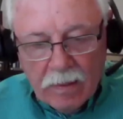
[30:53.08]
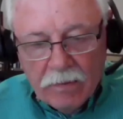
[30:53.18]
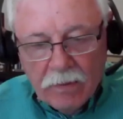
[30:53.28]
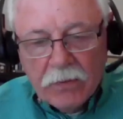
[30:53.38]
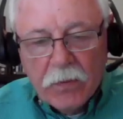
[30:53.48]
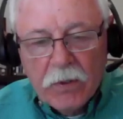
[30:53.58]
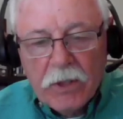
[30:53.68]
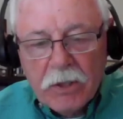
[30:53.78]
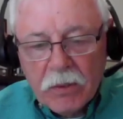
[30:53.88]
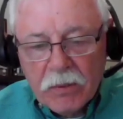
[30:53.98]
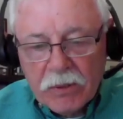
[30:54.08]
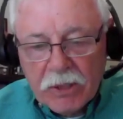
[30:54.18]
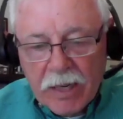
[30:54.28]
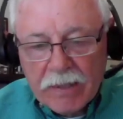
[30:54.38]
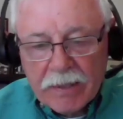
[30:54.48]
Verse forty-two
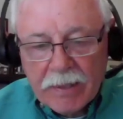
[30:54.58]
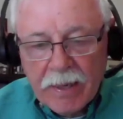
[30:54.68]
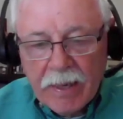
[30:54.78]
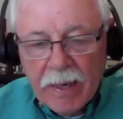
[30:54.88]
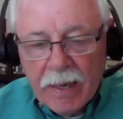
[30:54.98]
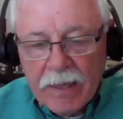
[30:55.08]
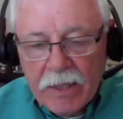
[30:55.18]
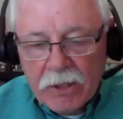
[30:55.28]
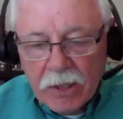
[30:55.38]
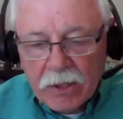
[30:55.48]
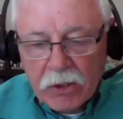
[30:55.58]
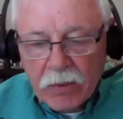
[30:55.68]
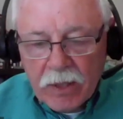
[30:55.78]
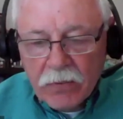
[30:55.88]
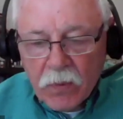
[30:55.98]
says, "And he shall
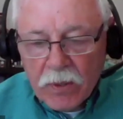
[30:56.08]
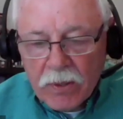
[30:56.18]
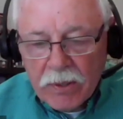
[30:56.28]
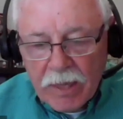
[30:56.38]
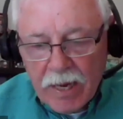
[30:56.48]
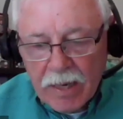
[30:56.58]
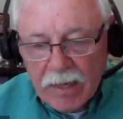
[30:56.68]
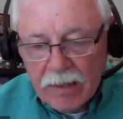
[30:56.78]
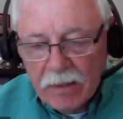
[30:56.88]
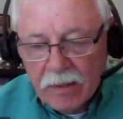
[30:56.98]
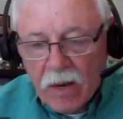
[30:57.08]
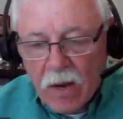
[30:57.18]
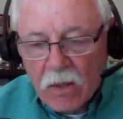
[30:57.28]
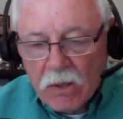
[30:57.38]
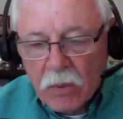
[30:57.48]
stretch forth his hand
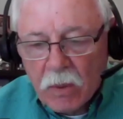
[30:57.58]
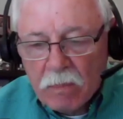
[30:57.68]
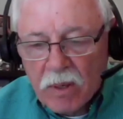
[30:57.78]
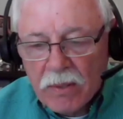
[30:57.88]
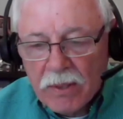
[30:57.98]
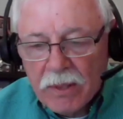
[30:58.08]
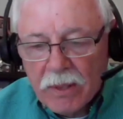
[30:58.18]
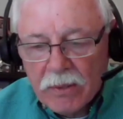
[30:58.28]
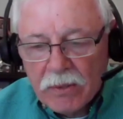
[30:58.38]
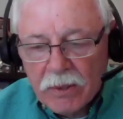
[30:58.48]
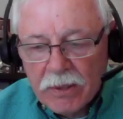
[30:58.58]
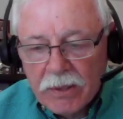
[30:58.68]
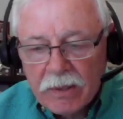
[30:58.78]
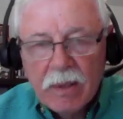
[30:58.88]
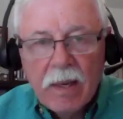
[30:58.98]
also upon the
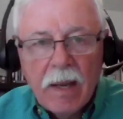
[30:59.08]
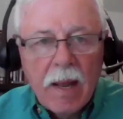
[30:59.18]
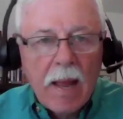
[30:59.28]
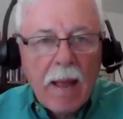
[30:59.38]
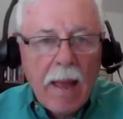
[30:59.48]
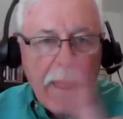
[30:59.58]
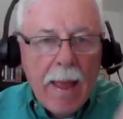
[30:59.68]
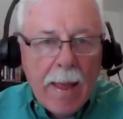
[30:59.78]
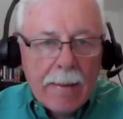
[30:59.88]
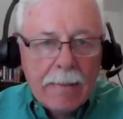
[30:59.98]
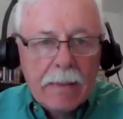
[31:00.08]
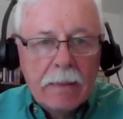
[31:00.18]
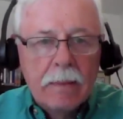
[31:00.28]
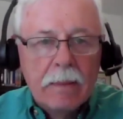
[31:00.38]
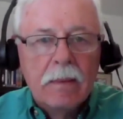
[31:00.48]
countries, and
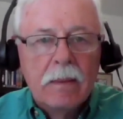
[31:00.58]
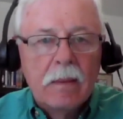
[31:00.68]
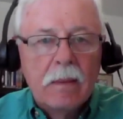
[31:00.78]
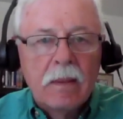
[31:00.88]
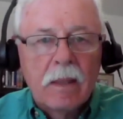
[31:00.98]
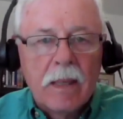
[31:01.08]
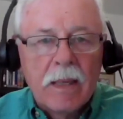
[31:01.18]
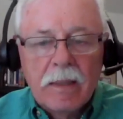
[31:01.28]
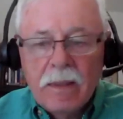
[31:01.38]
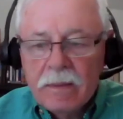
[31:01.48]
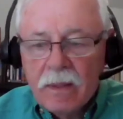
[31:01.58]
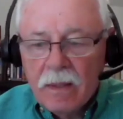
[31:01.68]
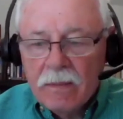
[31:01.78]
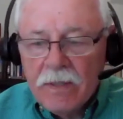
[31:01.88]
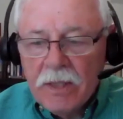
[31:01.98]
the land
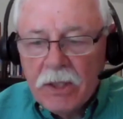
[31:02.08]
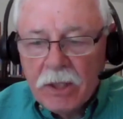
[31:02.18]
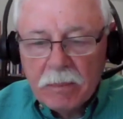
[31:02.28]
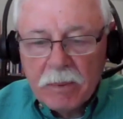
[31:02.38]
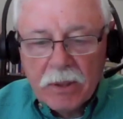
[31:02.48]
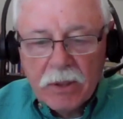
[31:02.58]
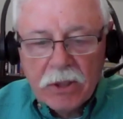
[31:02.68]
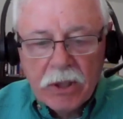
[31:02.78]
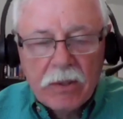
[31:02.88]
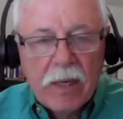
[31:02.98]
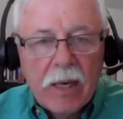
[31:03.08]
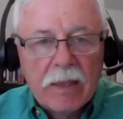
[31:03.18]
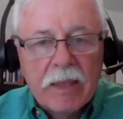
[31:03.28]
of Egypt shall not